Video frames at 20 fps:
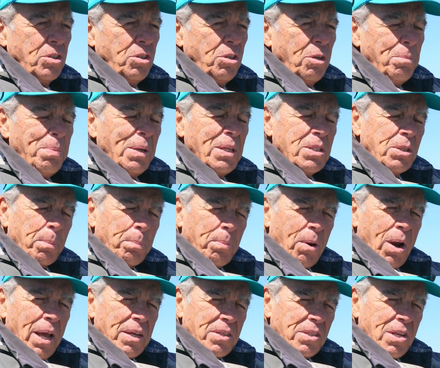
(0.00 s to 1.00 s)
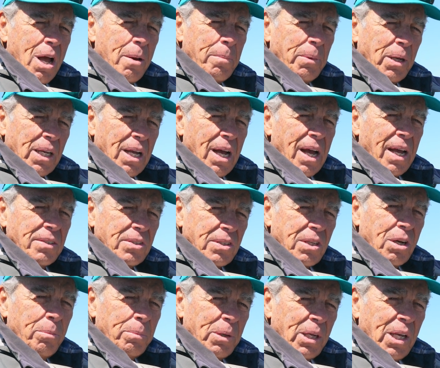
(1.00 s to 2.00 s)
And you'd be surprised how many guys
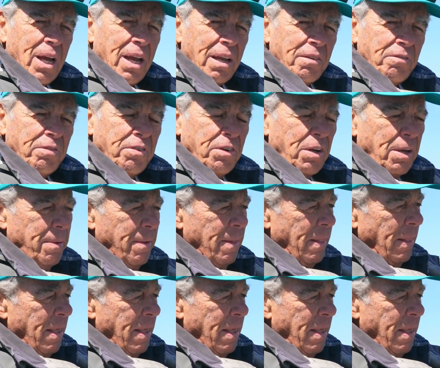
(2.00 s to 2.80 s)
tell me 9 foot.